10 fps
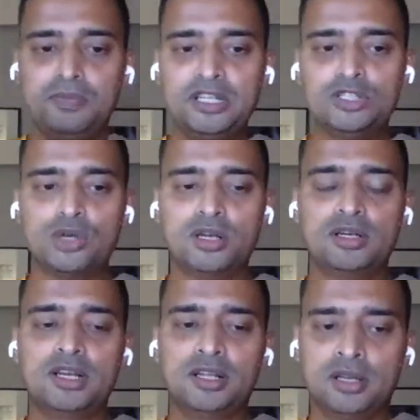Please join
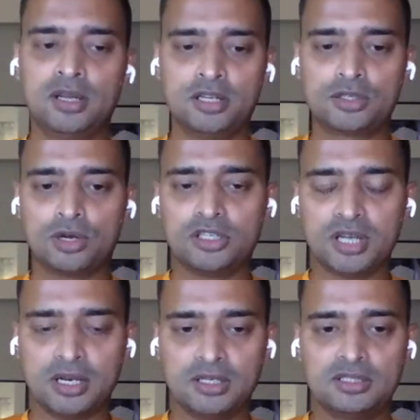our Discord
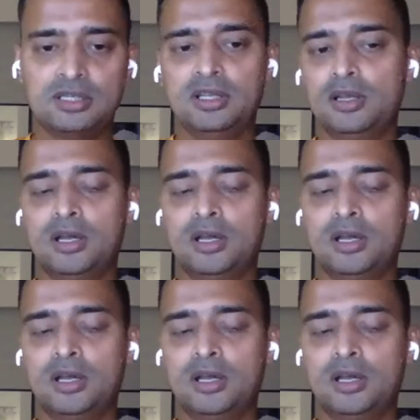channels.